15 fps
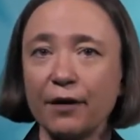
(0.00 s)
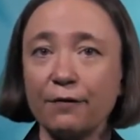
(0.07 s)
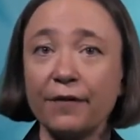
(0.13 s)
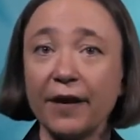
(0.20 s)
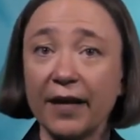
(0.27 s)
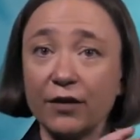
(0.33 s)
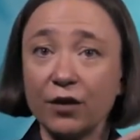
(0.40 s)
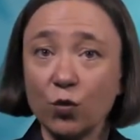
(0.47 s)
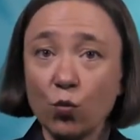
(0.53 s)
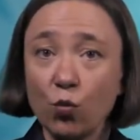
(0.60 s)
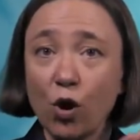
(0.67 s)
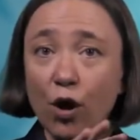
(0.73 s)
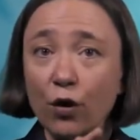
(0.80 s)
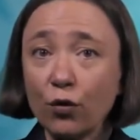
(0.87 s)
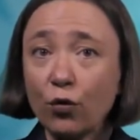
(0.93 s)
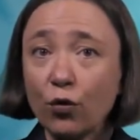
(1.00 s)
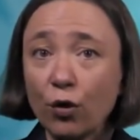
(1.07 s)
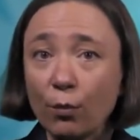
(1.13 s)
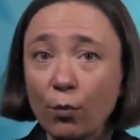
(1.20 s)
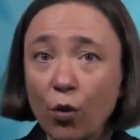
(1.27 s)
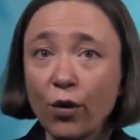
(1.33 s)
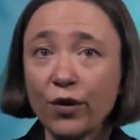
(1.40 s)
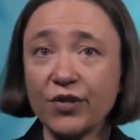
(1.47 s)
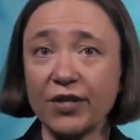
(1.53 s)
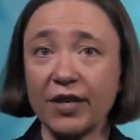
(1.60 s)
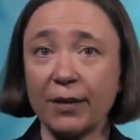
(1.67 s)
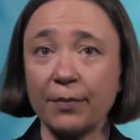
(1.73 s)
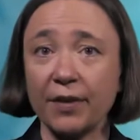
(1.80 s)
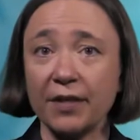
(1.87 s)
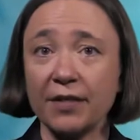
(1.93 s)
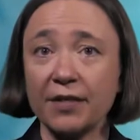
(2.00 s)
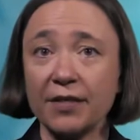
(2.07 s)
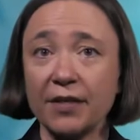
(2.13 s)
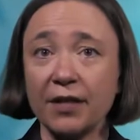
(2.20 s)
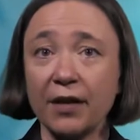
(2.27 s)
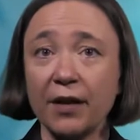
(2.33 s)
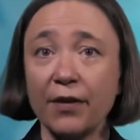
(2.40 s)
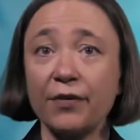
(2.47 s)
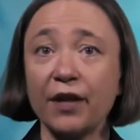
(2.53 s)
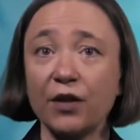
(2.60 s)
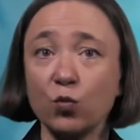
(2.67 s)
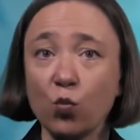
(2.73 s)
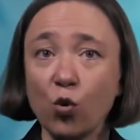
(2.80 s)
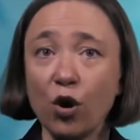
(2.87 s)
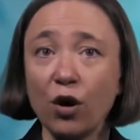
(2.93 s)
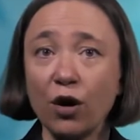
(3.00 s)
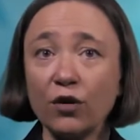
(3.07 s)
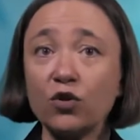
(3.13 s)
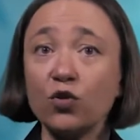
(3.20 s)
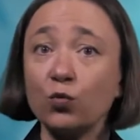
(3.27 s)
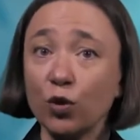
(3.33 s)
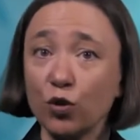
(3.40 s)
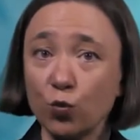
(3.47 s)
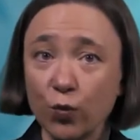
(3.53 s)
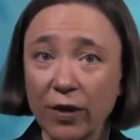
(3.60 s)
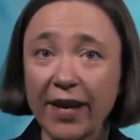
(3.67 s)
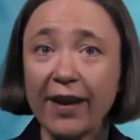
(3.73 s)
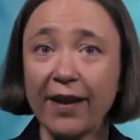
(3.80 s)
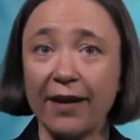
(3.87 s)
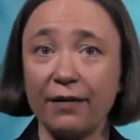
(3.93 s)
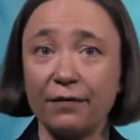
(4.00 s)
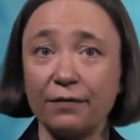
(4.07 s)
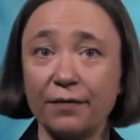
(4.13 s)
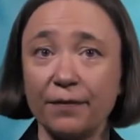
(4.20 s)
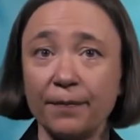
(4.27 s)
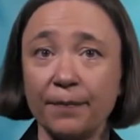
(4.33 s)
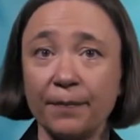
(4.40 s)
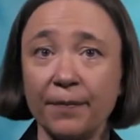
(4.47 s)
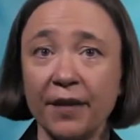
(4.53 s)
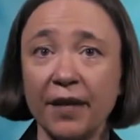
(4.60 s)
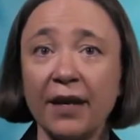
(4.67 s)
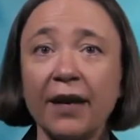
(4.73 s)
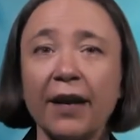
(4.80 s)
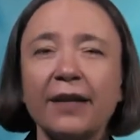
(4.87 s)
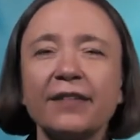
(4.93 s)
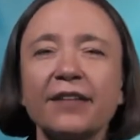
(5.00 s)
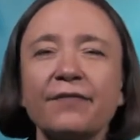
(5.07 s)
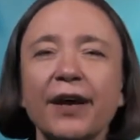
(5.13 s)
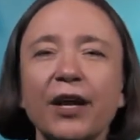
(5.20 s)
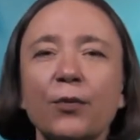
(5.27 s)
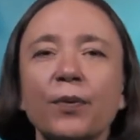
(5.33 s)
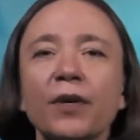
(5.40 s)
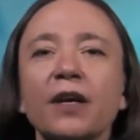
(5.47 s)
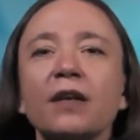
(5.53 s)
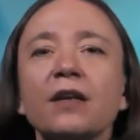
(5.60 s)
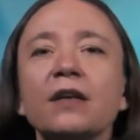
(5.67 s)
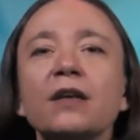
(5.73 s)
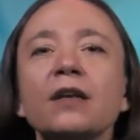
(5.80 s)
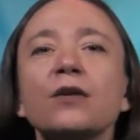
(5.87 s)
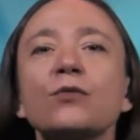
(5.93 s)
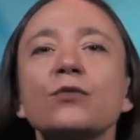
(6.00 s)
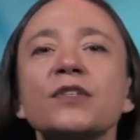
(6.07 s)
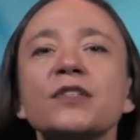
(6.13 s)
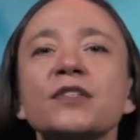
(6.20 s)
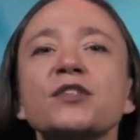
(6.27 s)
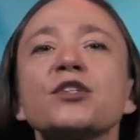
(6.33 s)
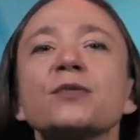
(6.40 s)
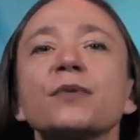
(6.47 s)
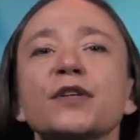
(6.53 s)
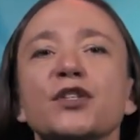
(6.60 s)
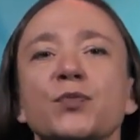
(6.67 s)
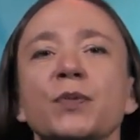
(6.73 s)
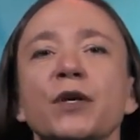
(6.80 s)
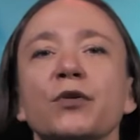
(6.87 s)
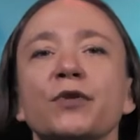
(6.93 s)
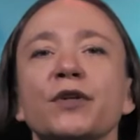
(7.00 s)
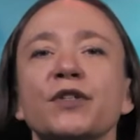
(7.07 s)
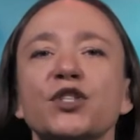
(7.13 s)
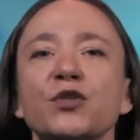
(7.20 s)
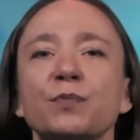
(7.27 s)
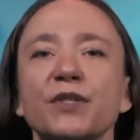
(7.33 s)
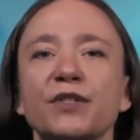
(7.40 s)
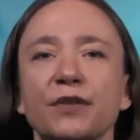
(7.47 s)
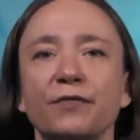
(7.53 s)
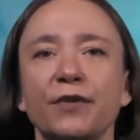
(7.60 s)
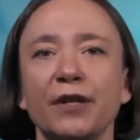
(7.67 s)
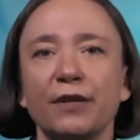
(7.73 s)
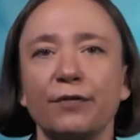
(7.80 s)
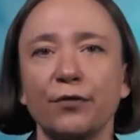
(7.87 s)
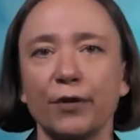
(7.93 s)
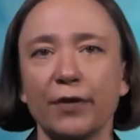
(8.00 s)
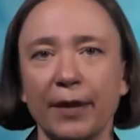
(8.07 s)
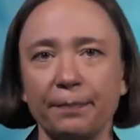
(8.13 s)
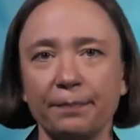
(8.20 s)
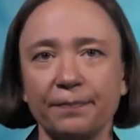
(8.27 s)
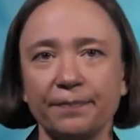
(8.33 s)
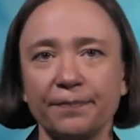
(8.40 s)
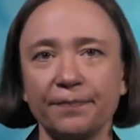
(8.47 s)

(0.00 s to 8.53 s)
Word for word: finding one or more segments that want what we have, and developing an irresistible experience specifically for them.